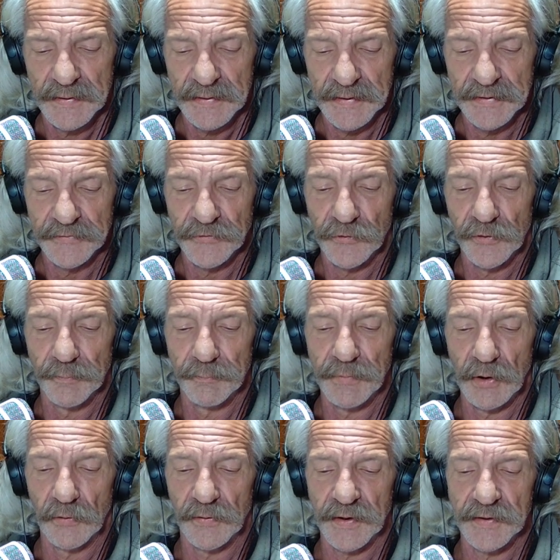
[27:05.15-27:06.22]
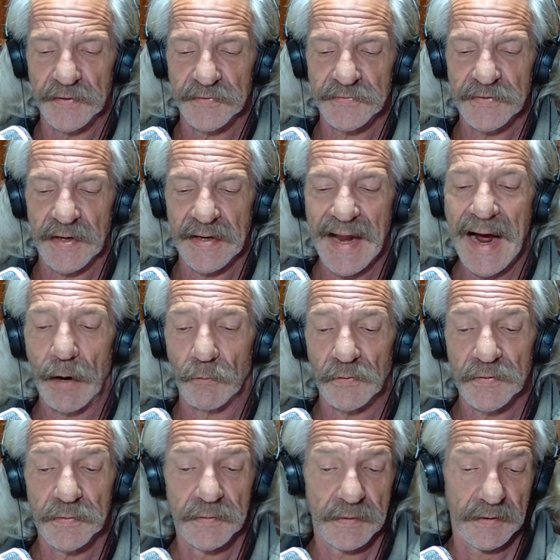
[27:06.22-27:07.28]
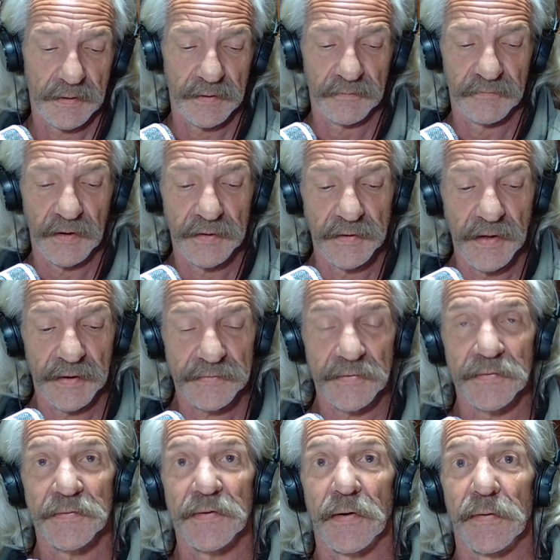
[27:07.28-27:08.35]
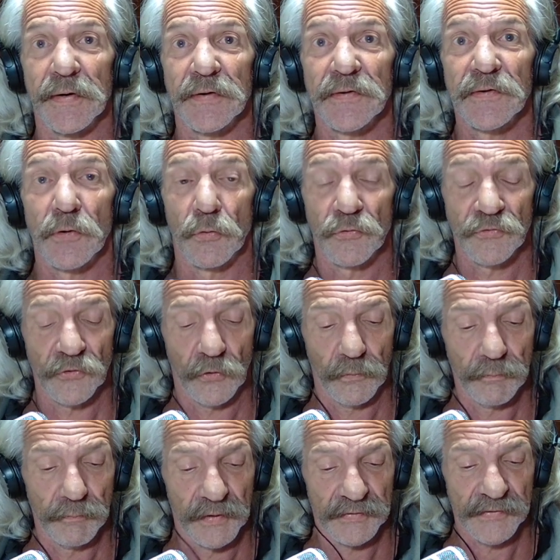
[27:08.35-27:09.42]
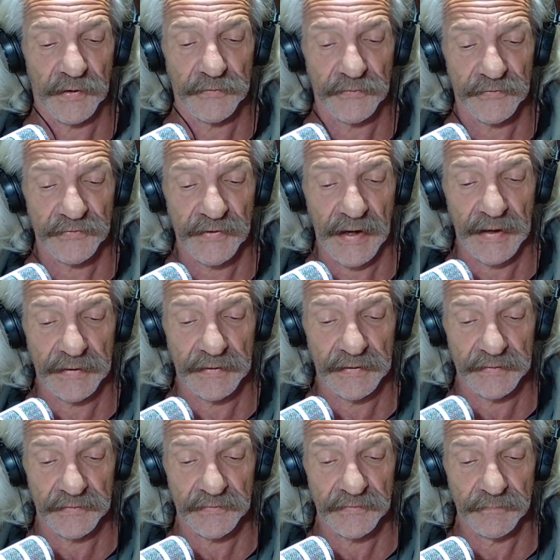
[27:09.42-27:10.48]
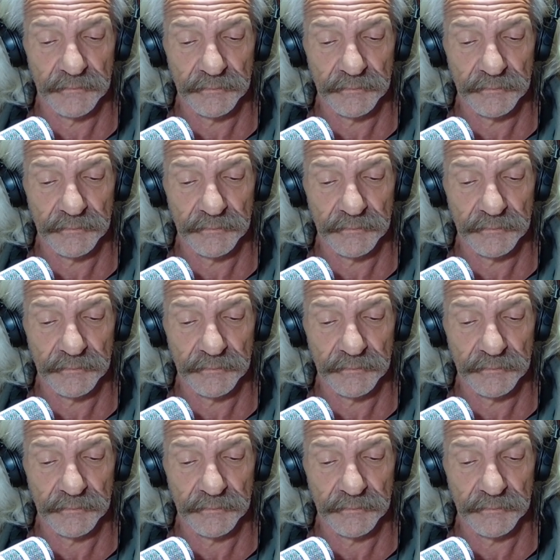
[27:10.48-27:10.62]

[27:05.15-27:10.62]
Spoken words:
in your ability to stay out of unnecessary social misunderstandings.